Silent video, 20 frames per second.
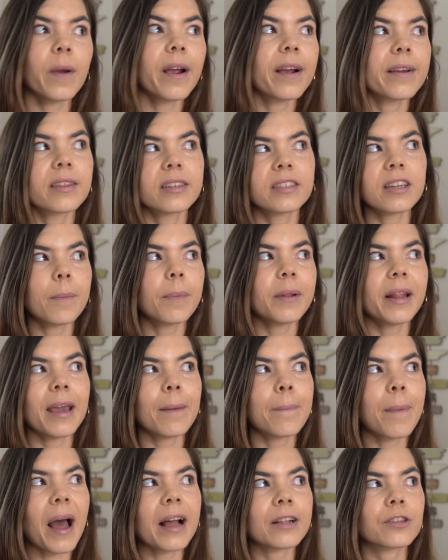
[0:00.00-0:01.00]
Where are the
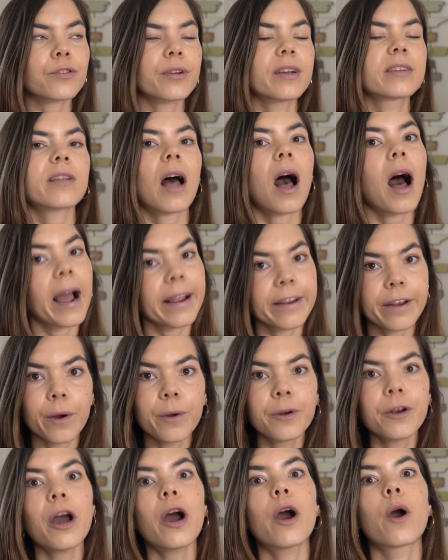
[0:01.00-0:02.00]
AA batteries? I
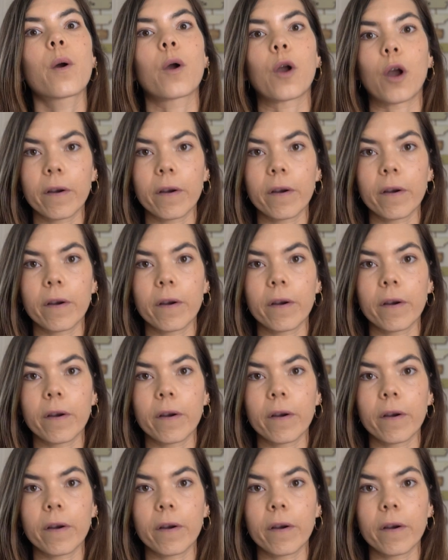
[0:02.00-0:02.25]
don't know.